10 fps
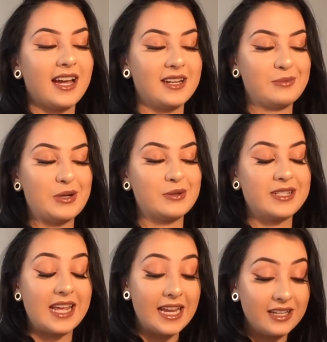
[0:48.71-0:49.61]
I didn't
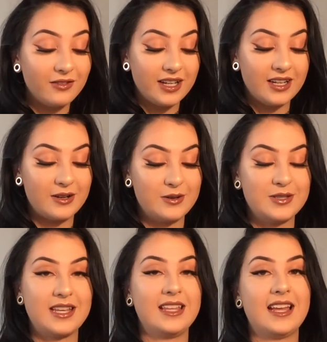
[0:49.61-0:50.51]
post any
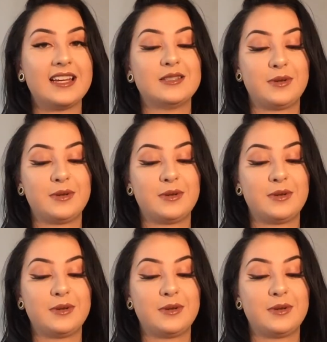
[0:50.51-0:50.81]
videos and that is